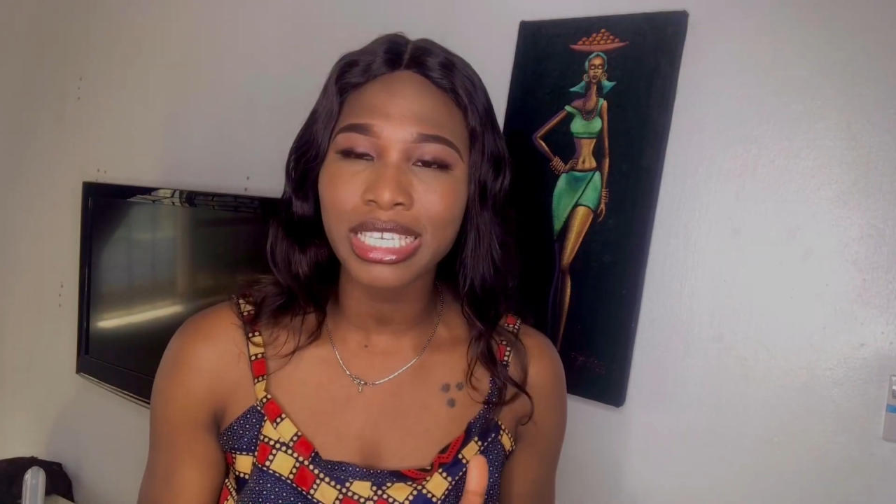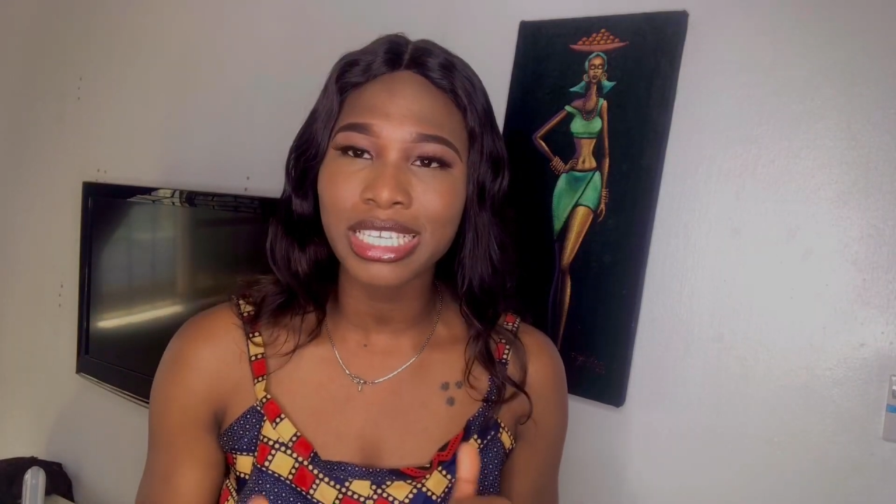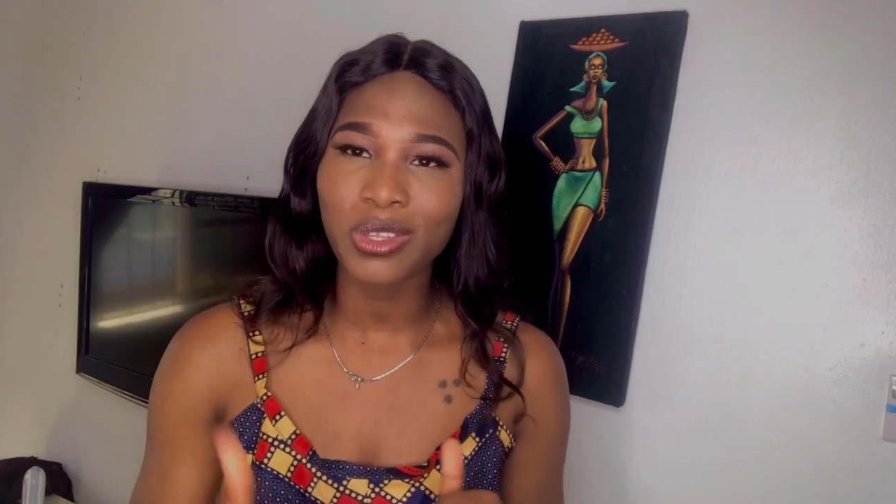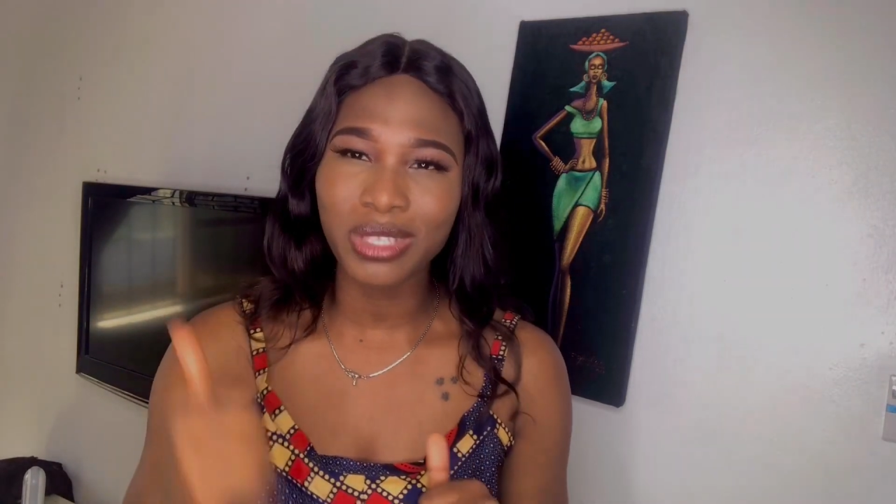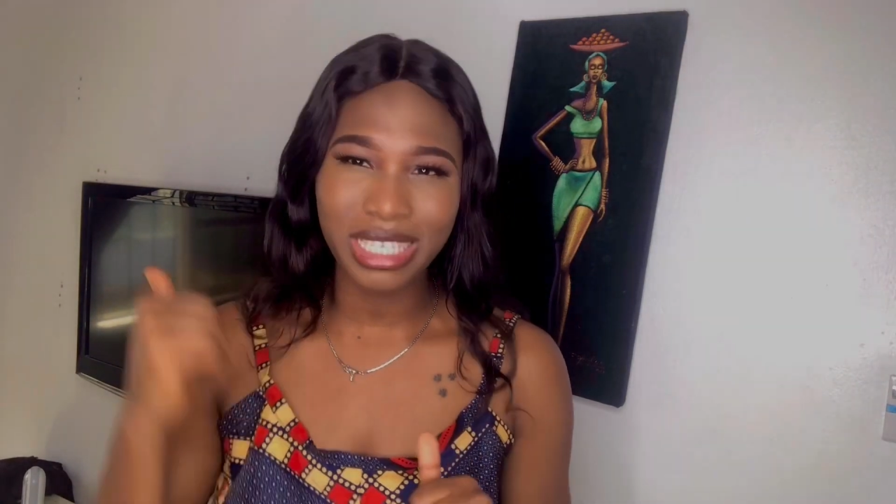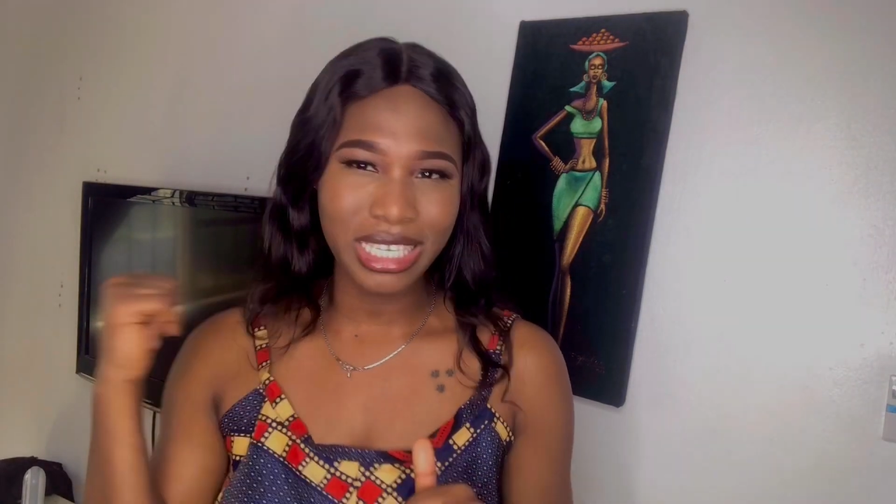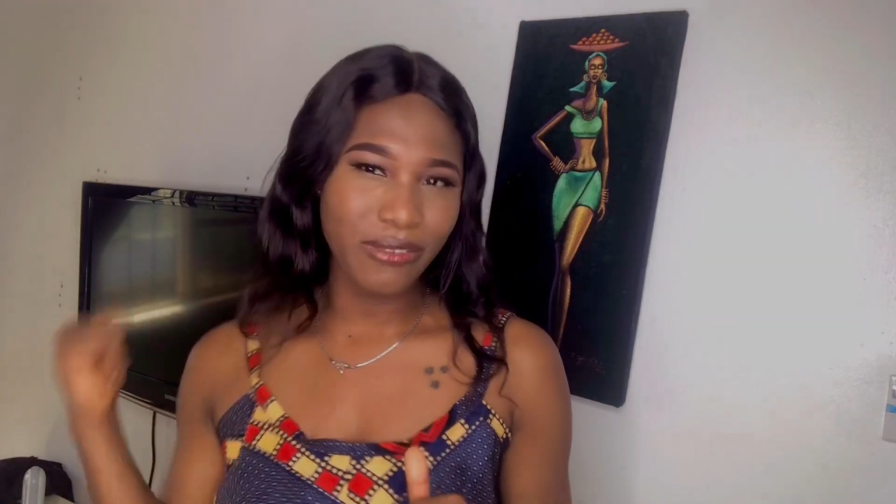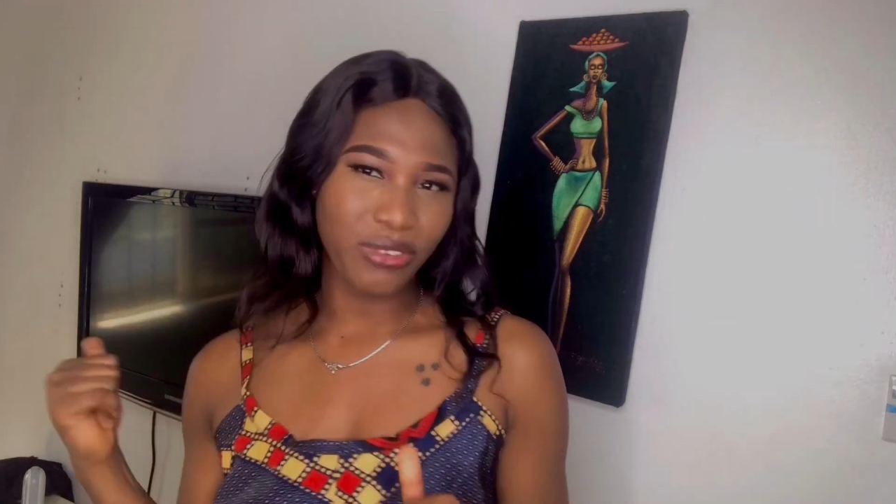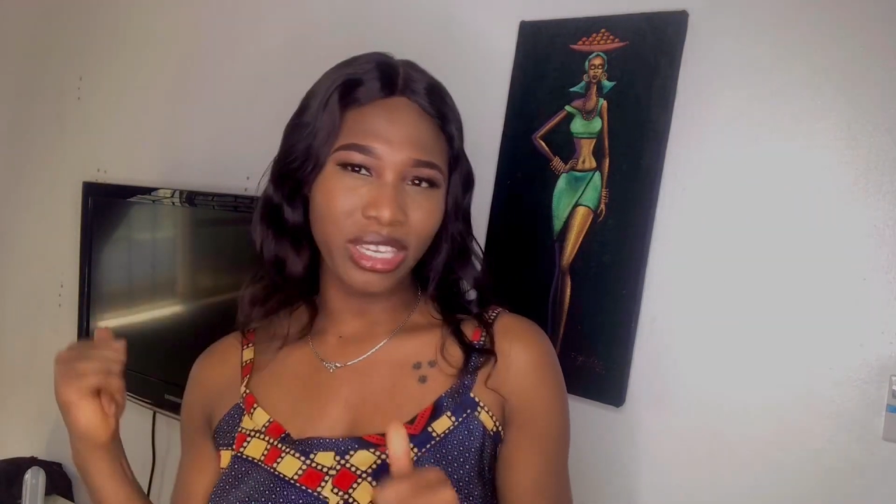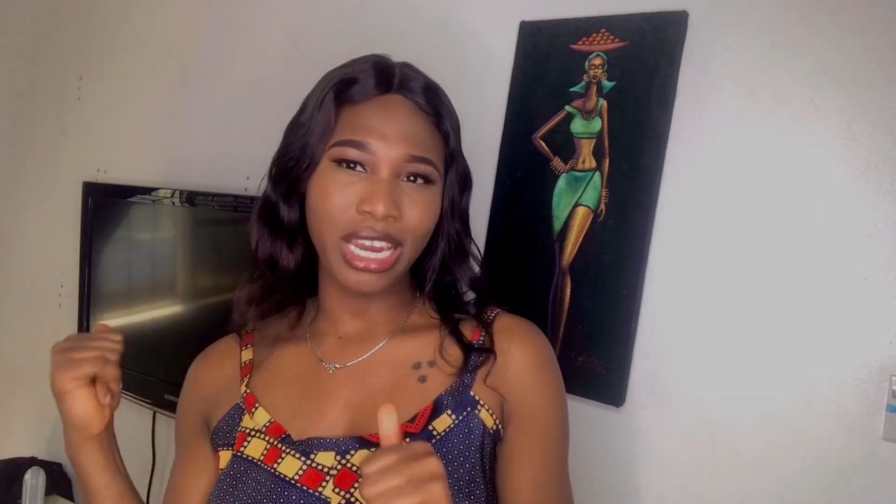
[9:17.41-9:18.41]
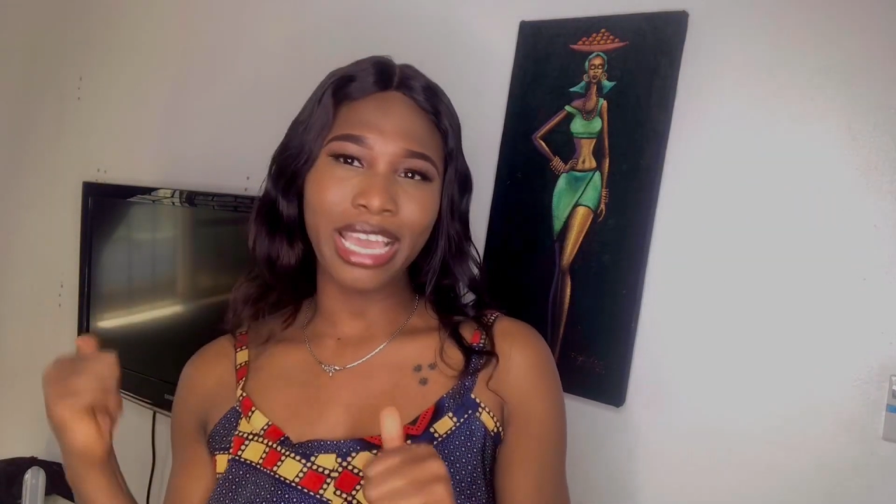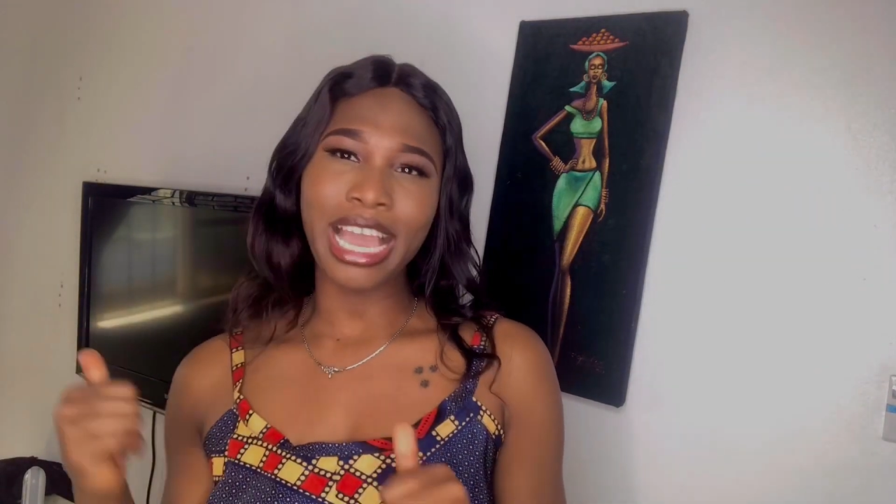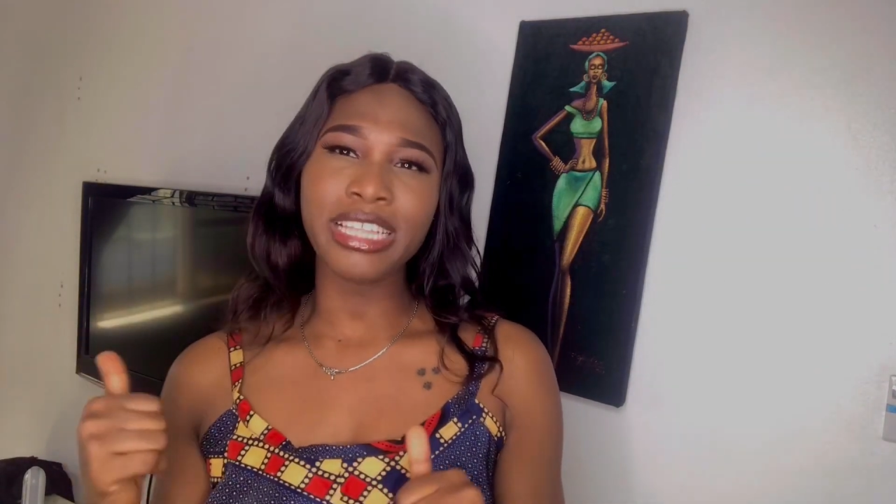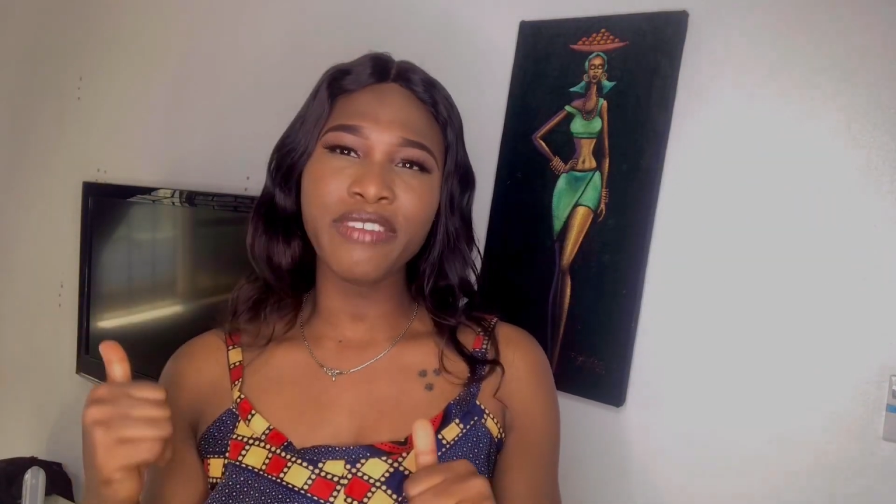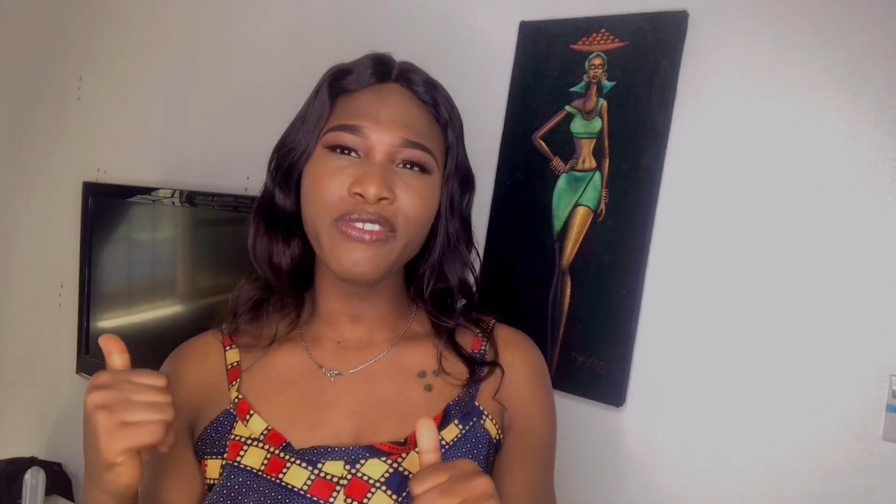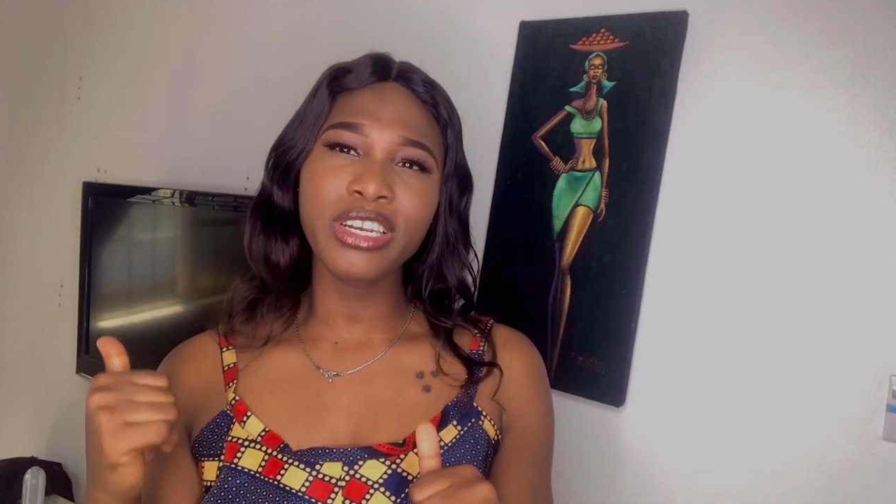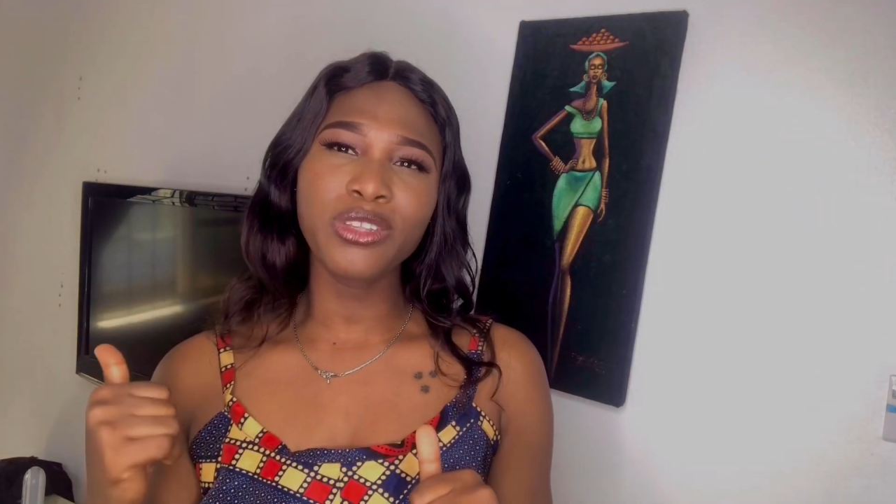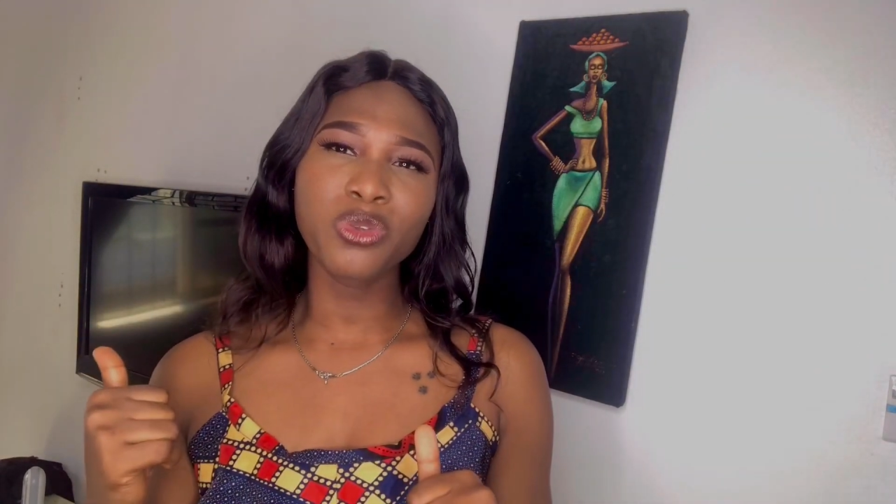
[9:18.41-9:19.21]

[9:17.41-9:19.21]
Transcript: is on TV like I didn't really